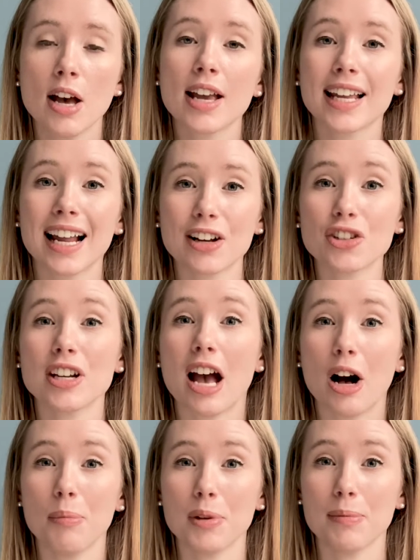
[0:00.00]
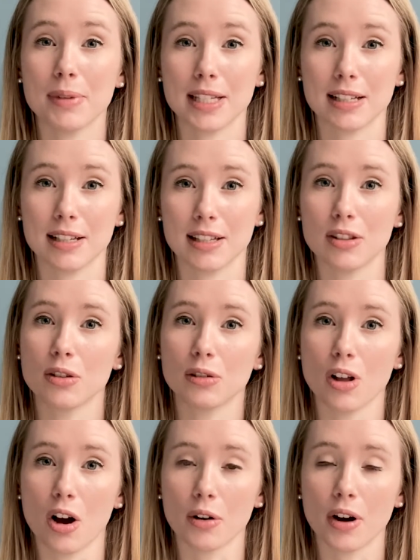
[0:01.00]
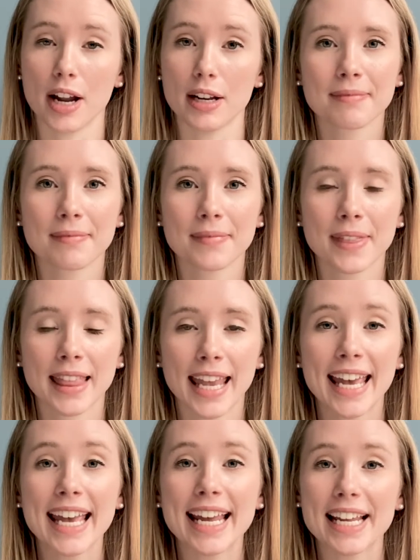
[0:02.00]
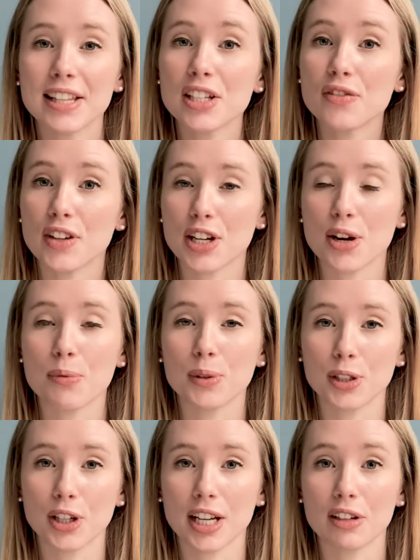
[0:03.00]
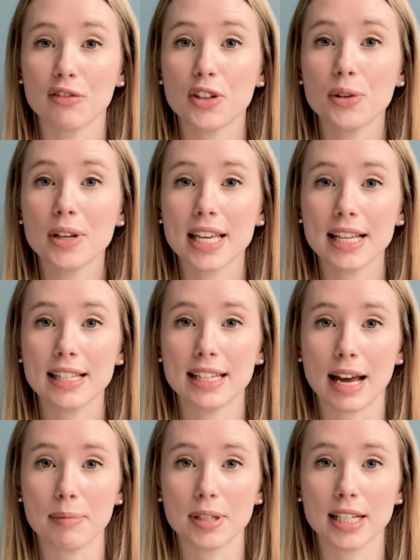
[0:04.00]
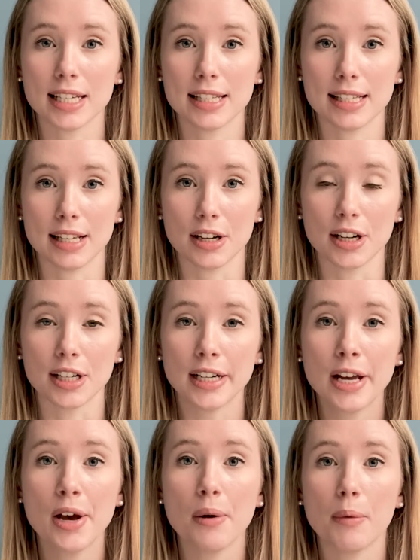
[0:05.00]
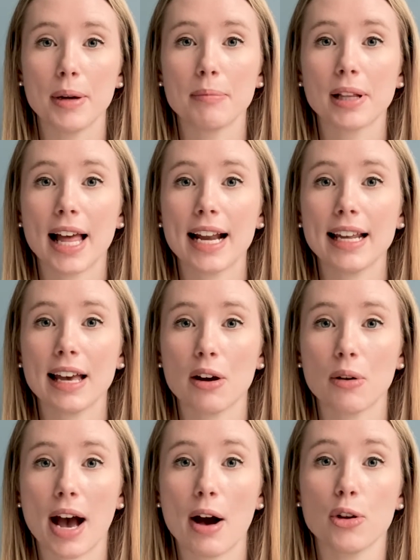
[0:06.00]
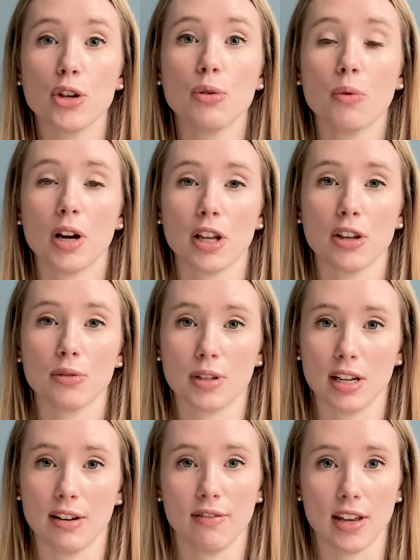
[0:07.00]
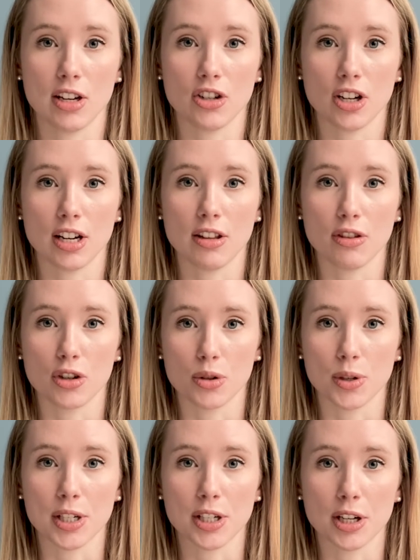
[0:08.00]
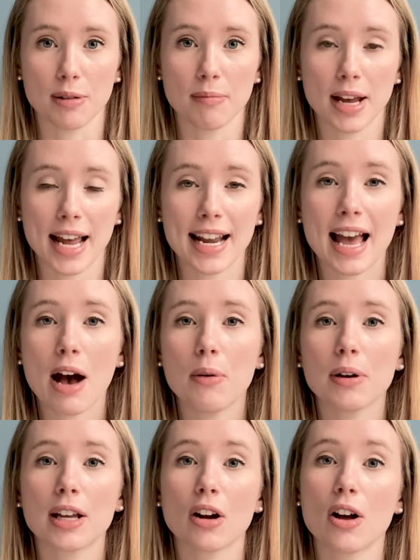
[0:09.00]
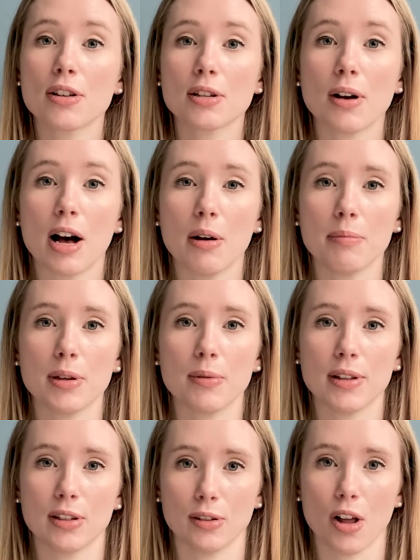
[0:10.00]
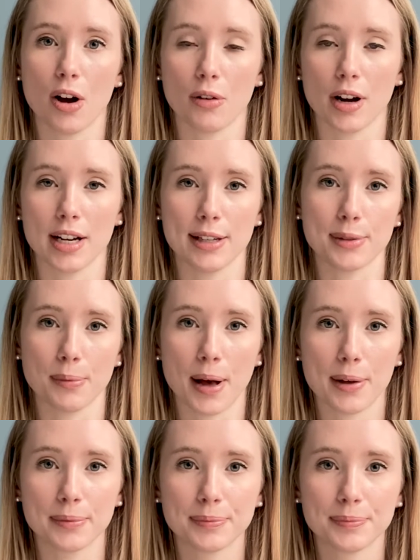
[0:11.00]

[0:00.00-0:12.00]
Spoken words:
can actually help your business in the long run. In this video, we'll look at a few key steps to consider when planning out how you want to use innovation in the short term and how it can also help you in the long run as well.